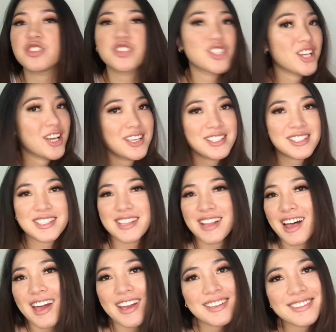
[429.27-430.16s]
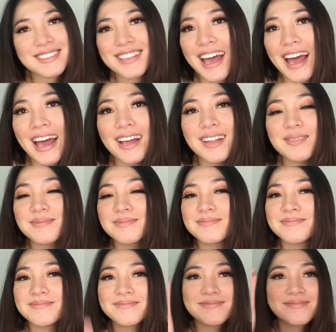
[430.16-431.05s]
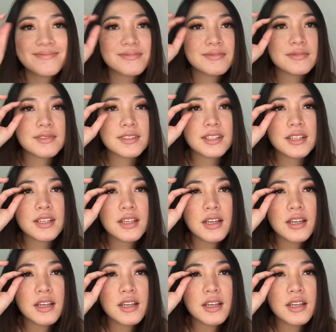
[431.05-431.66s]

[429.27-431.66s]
just like that.